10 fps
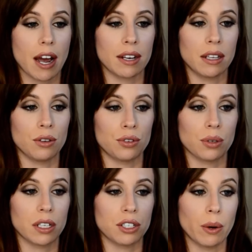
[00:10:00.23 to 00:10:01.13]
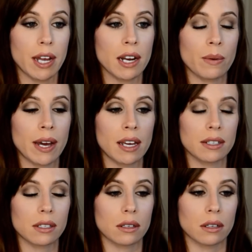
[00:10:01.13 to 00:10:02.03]
I usually do
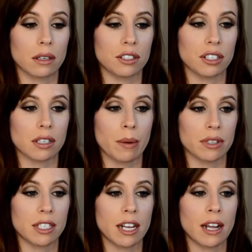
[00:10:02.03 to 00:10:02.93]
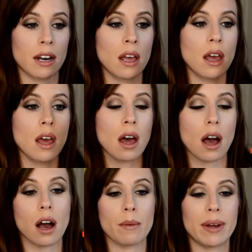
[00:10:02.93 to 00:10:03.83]
anyways. Oh, just almost did it.
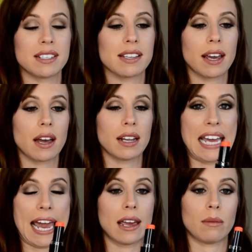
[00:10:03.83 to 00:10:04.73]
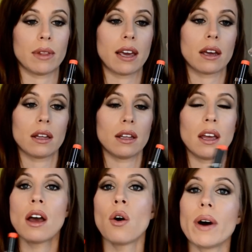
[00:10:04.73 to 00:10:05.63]
Um, it's like a game. Like,
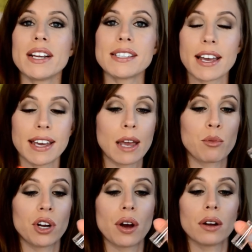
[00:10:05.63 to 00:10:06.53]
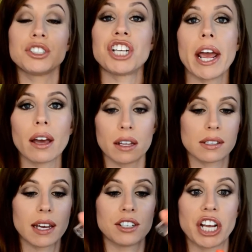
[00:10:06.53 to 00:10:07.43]
what is that game where you, Jenga,
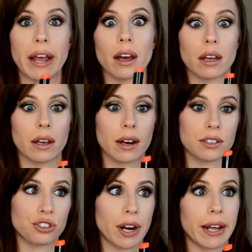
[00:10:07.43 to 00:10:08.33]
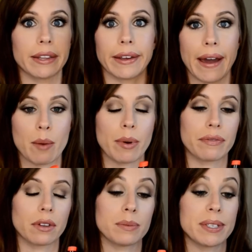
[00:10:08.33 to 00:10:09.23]
it's like Jenga. You gotta try to get the cap
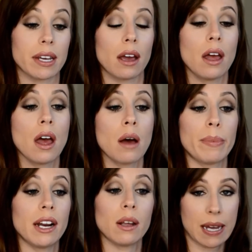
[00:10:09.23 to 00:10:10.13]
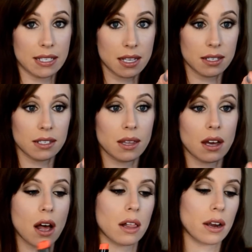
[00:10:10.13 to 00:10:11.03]
off the lipstick. But anyways, this is the
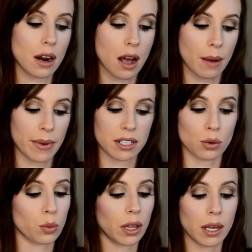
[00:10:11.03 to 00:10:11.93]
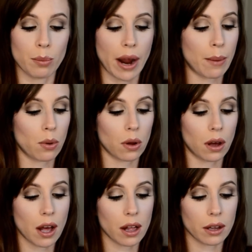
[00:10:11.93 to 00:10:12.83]
color. Um, it's a really bright, bold
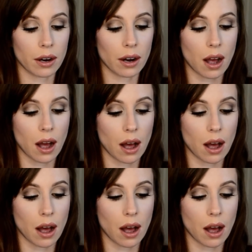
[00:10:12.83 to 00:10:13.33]
color.